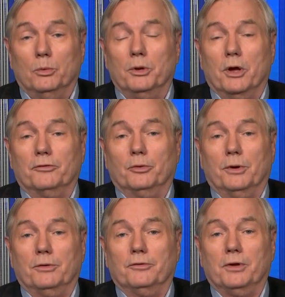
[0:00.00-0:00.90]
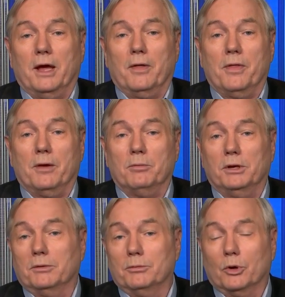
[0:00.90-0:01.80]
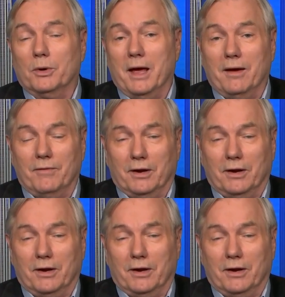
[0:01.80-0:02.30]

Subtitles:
We also understand that many of them don't have